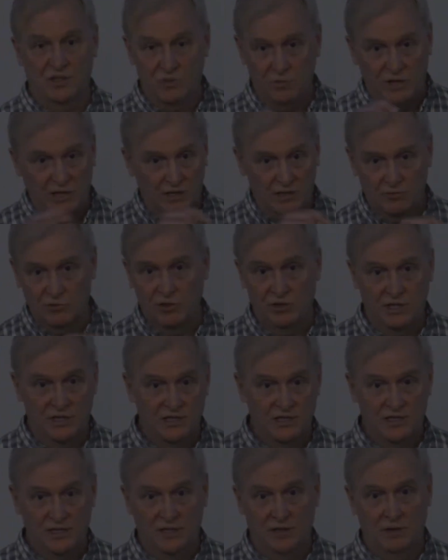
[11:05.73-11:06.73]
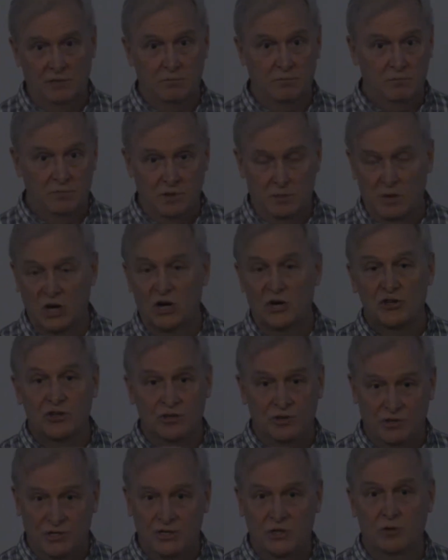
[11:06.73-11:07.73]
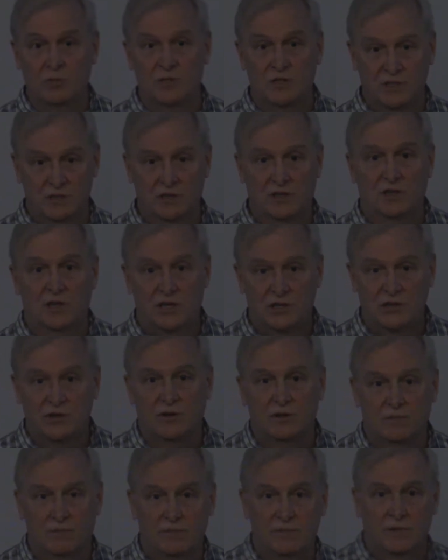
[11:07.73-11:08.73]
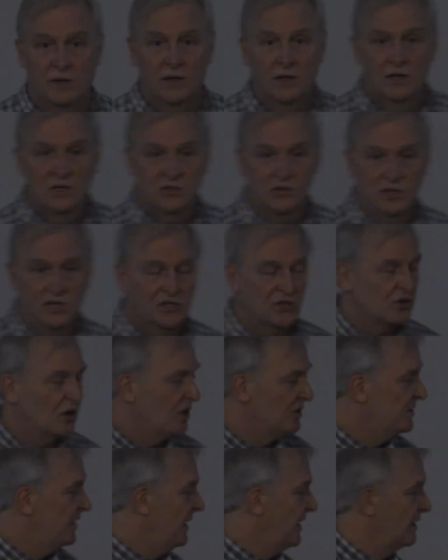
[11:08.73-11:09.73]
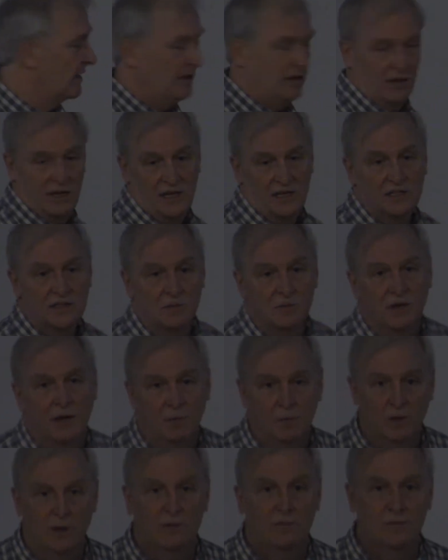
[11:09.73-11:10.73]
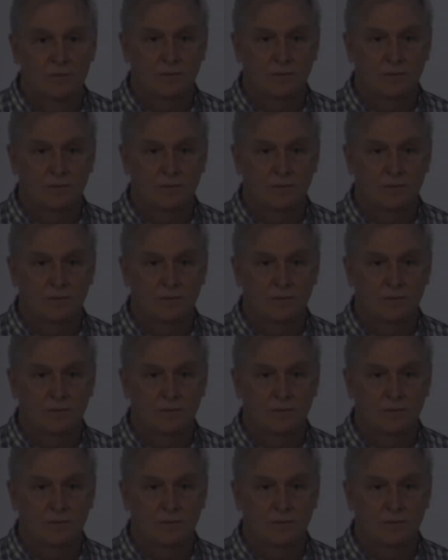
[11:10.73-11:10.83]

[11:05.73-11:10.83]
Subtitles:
and we can really see the margin, the terminus of the glacier. So these are all taken in late September